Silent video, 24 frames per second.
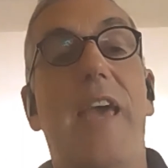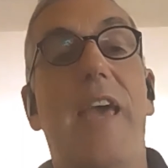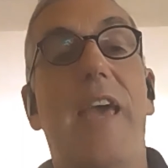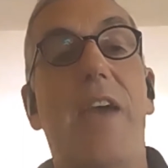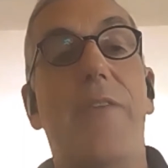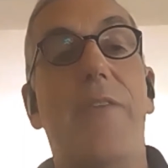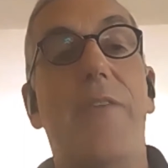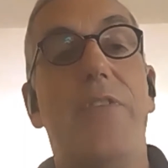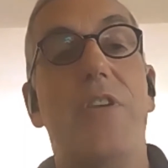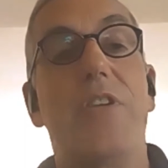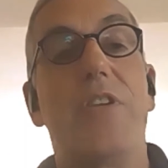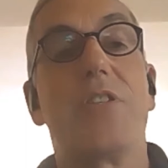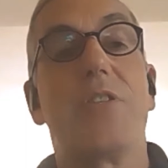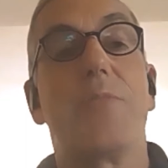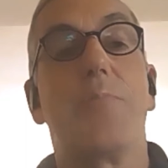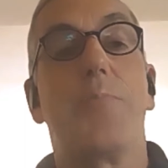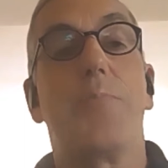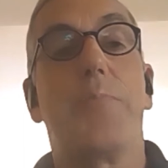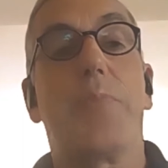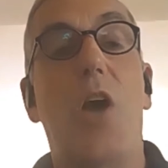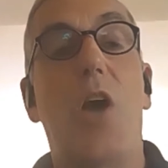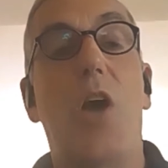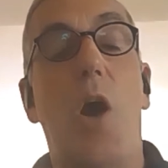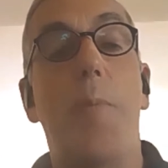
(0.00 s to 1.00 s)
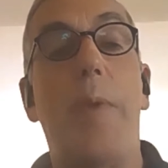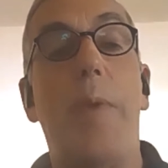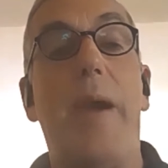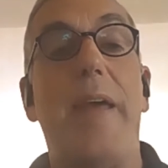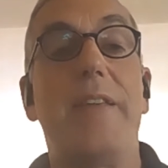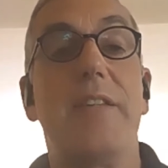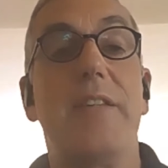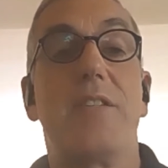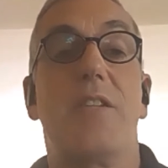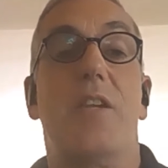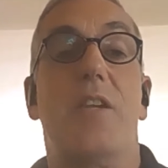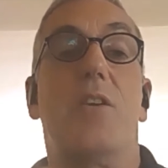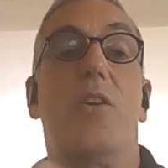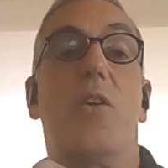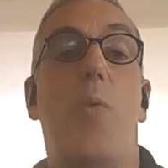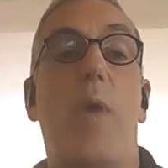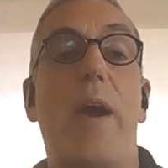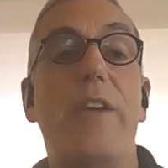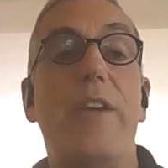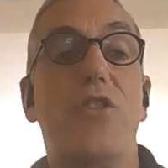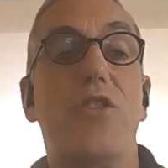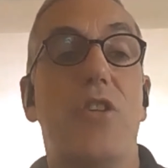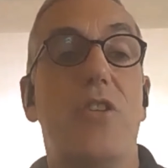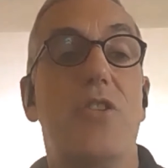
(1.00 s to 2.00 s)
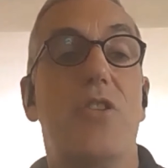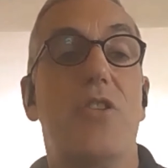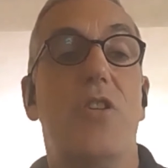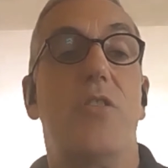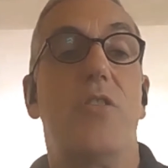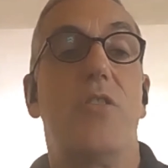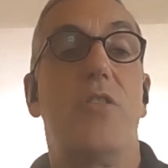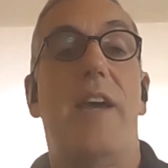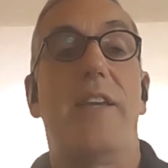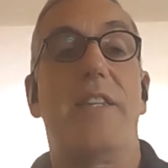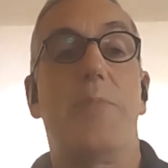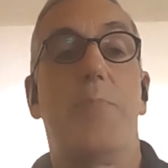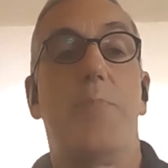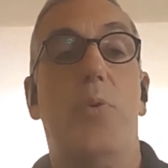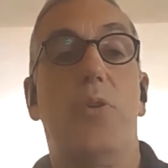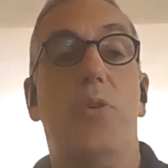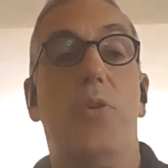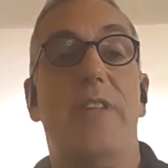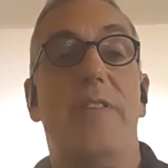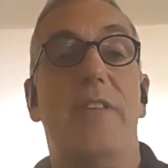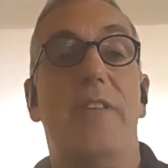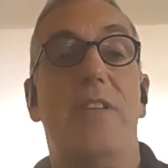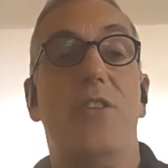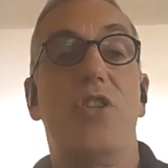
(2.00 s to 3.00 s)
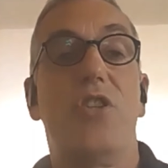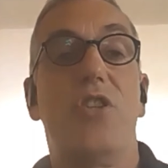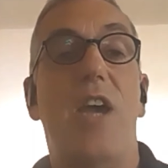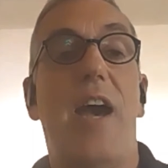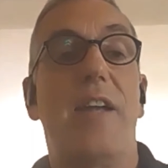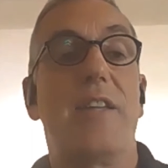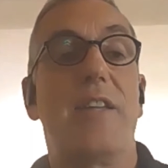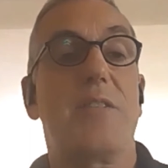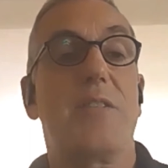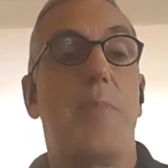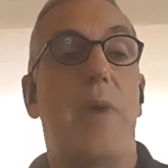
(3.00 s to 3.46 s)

If there's comments and questions you'd like to put in the chat,